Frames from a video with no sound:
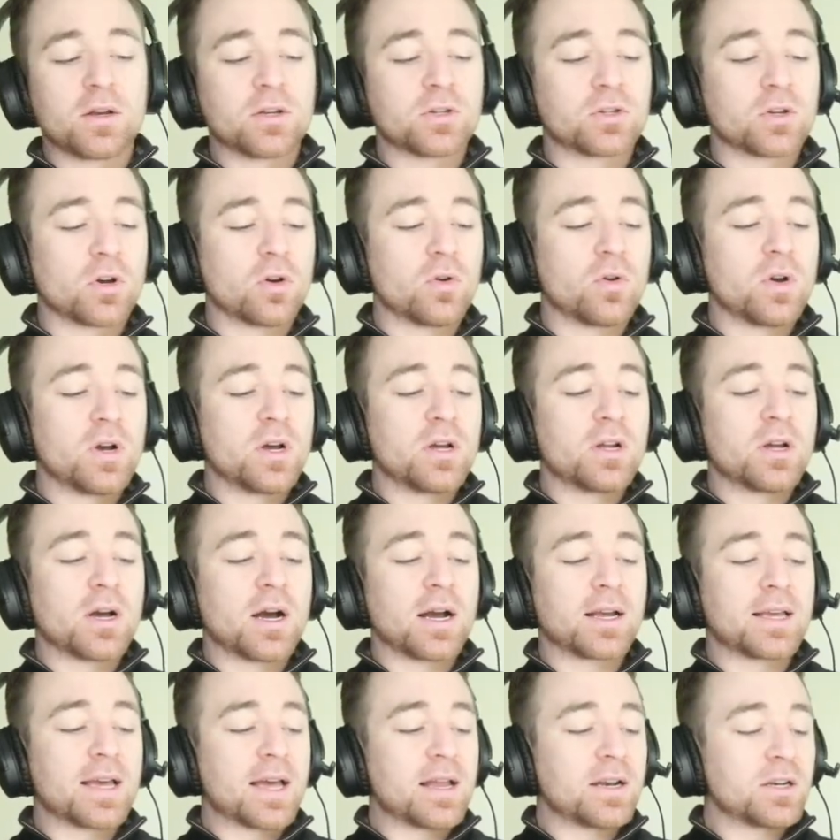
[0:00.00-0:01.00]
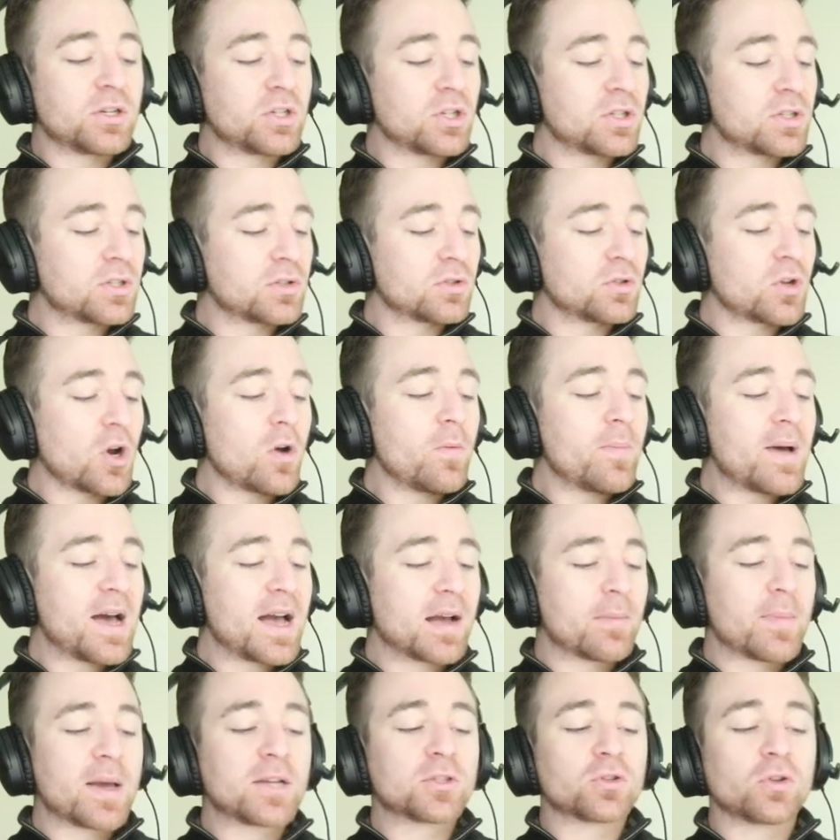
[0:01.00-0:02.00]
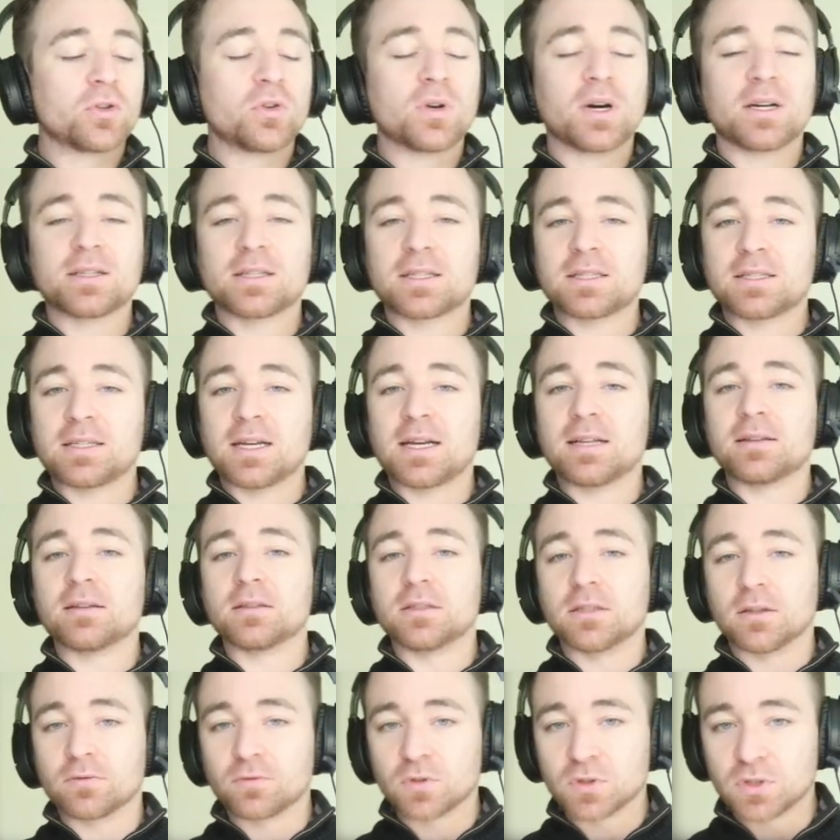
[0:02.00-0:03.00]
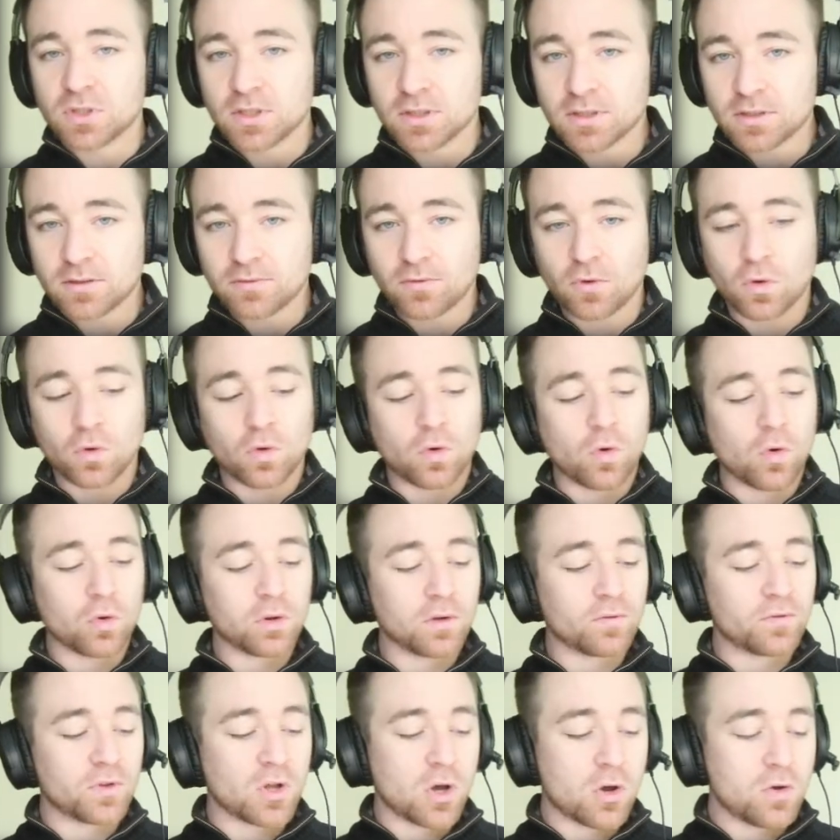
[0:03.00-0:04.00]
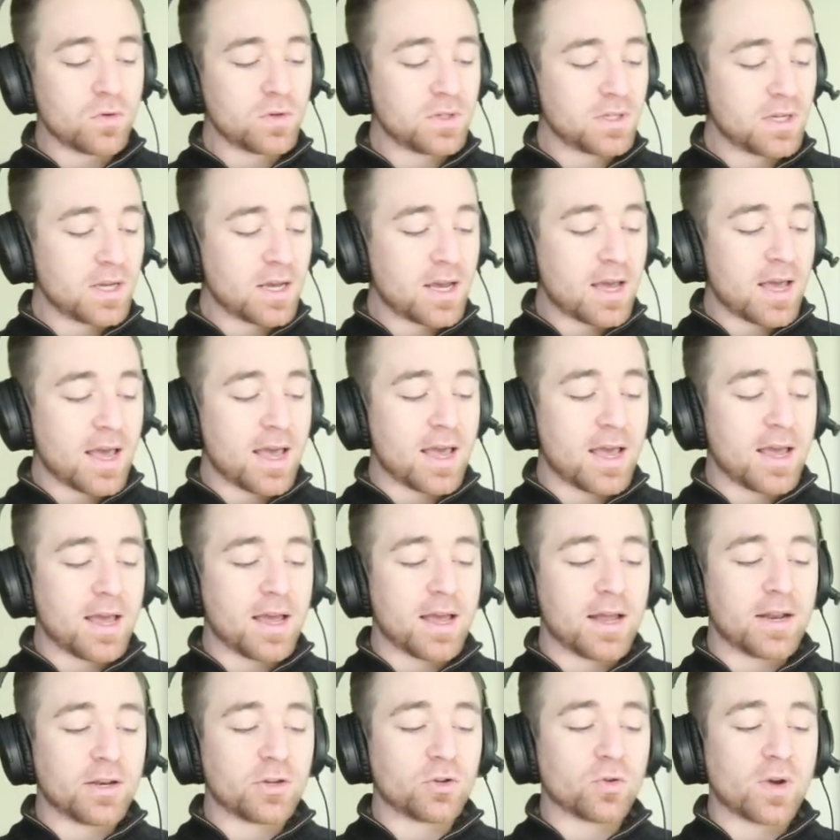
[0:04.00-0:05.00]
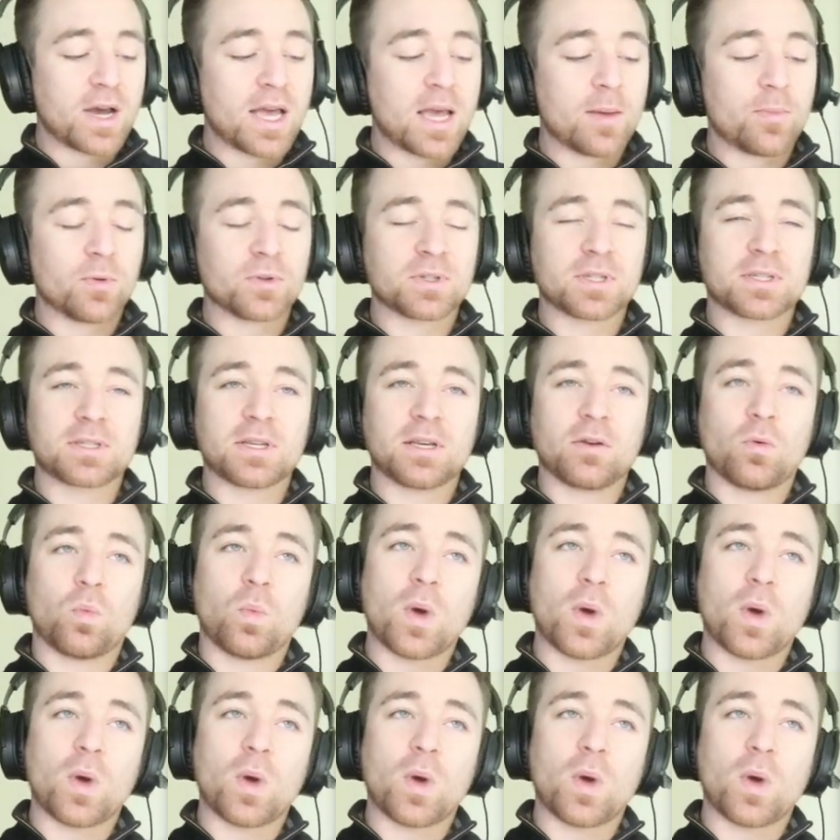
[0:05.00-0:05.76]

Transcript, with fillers: So again, just go back, make sure you understand the differences for all of those, and you're able to see